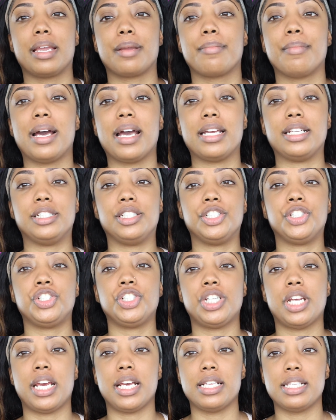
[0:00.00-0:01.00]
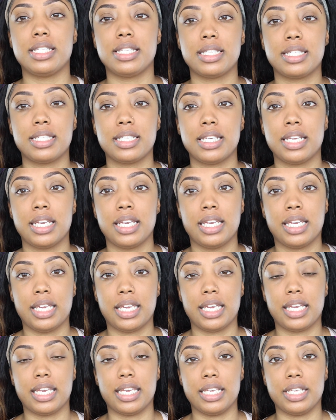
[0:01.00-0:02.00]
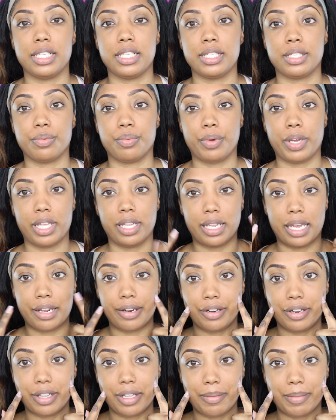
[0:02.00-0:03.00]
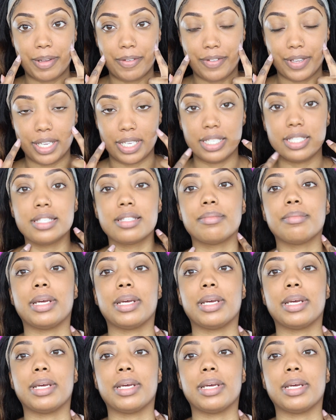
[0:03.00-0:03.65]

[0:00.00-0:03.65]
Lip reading: my chest is way lighter than my face,